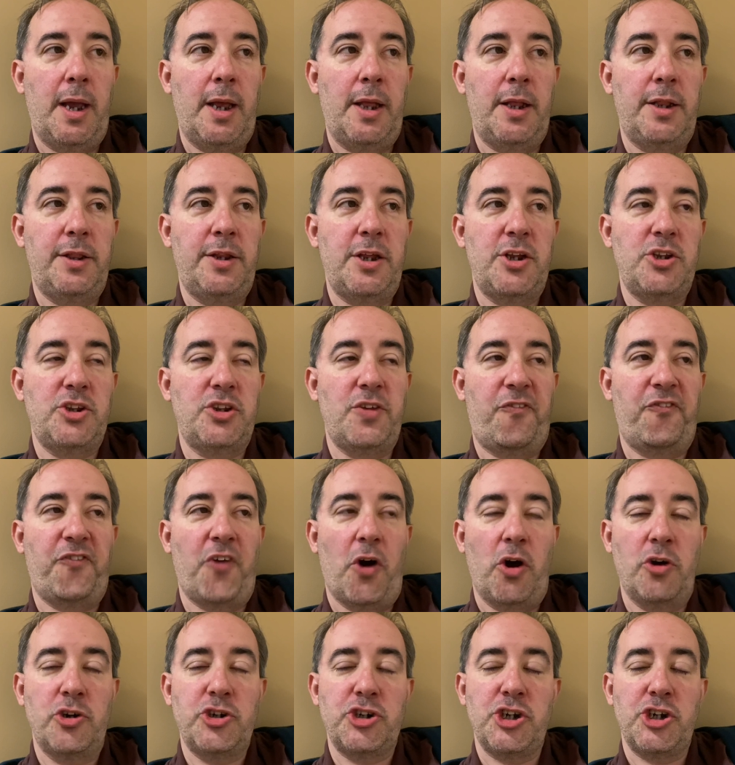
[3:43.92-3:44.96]
the, the
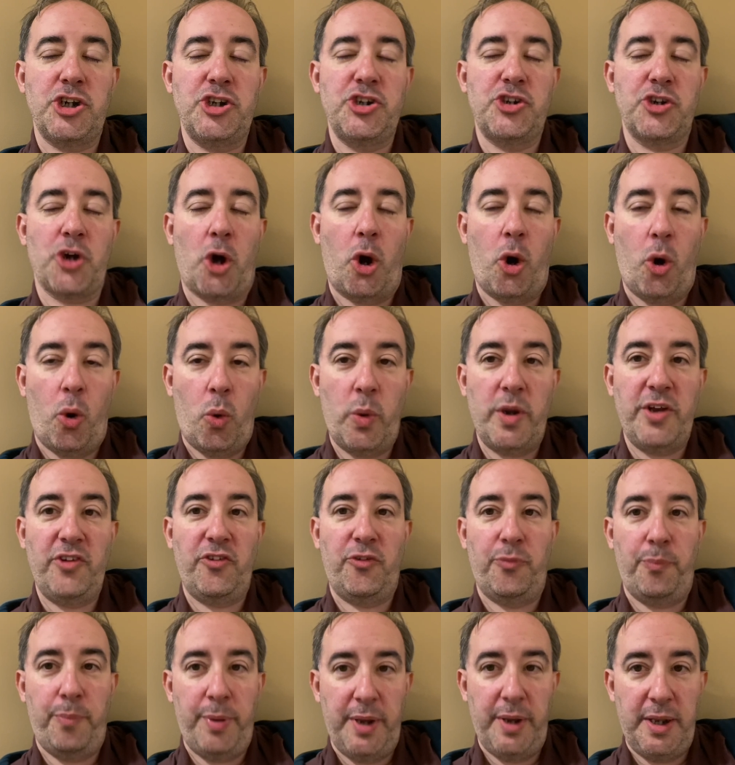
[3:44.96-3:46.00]
function's
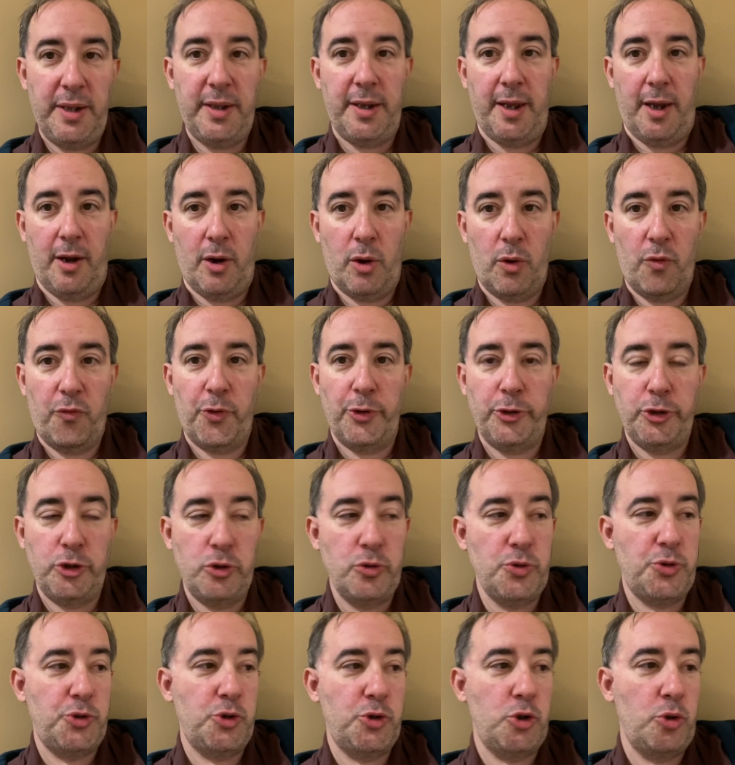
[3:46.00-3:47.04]
always been there for
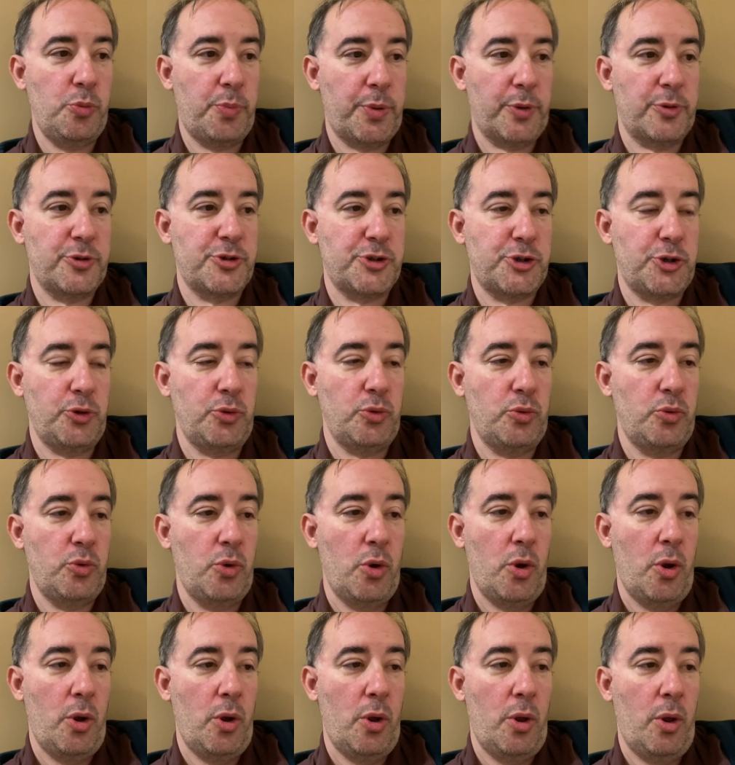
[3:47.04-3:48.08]
YouTubers to
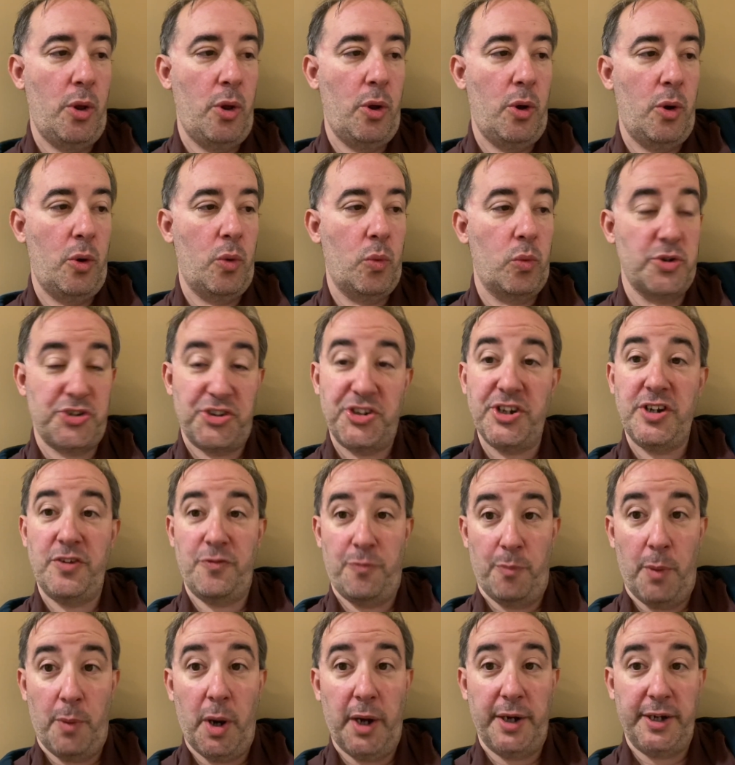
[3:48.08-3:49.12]

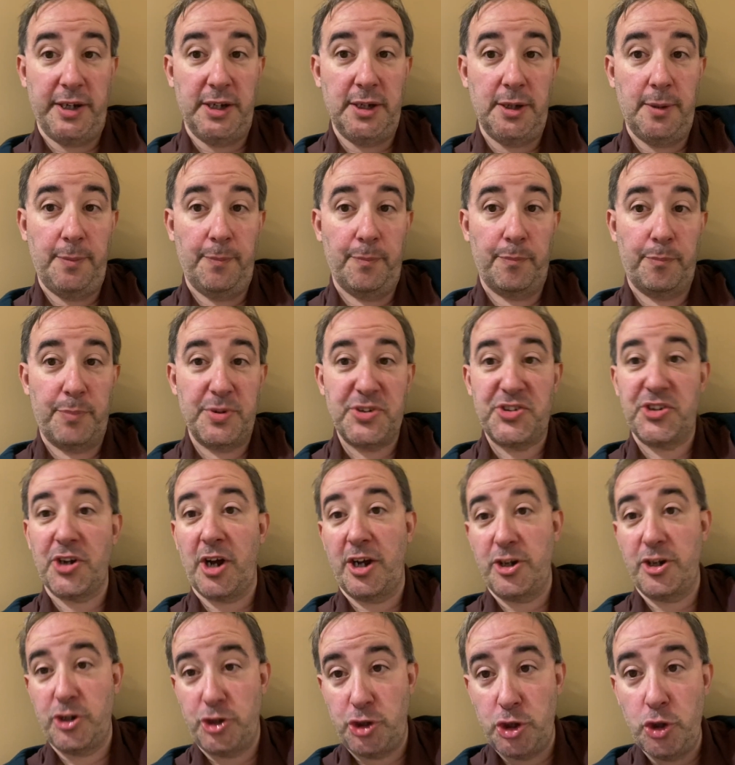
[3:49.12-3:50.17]
receive money
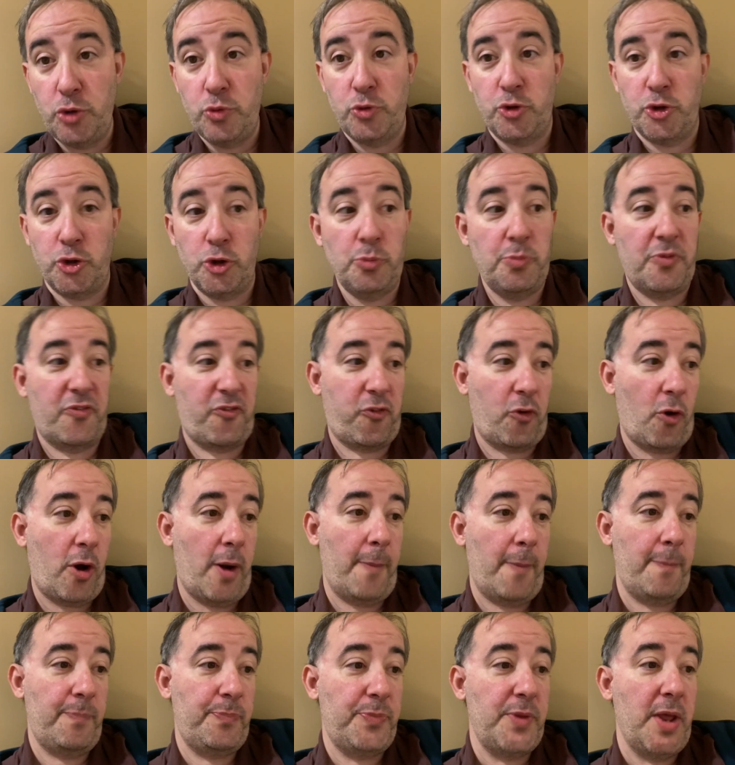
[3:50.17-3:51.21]
besides YouTube
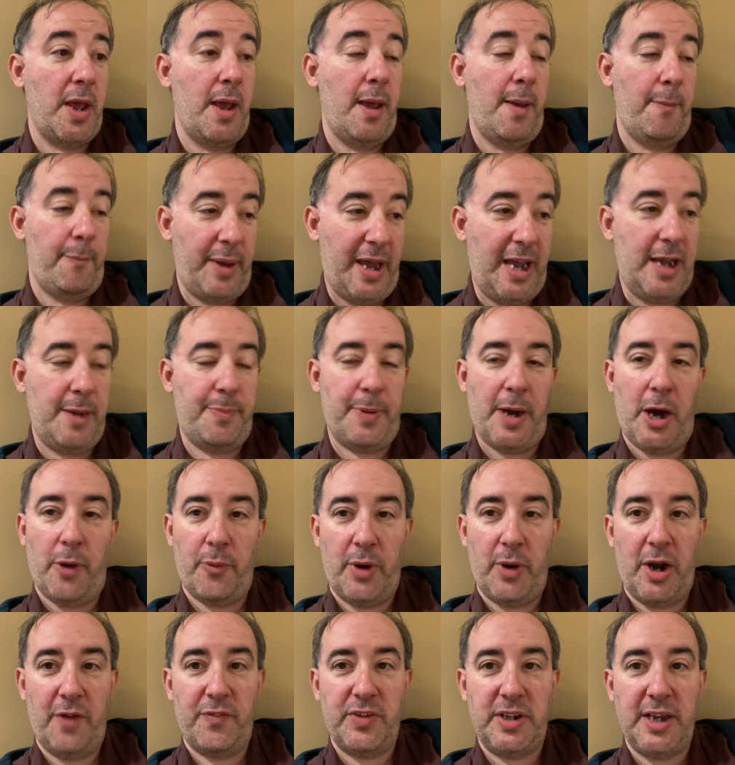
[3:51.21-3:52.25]
from PayPal
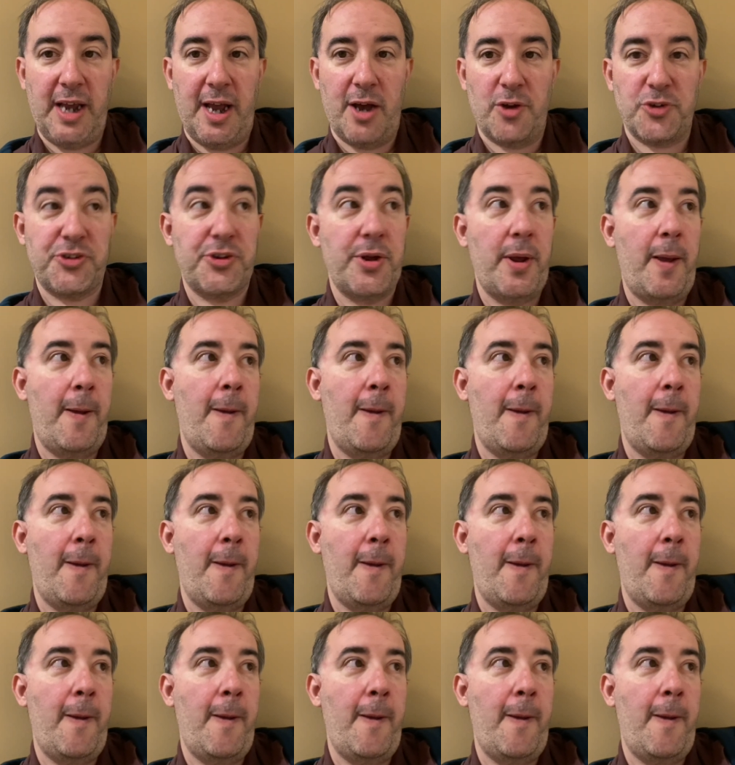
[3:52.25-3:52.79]
and everything else.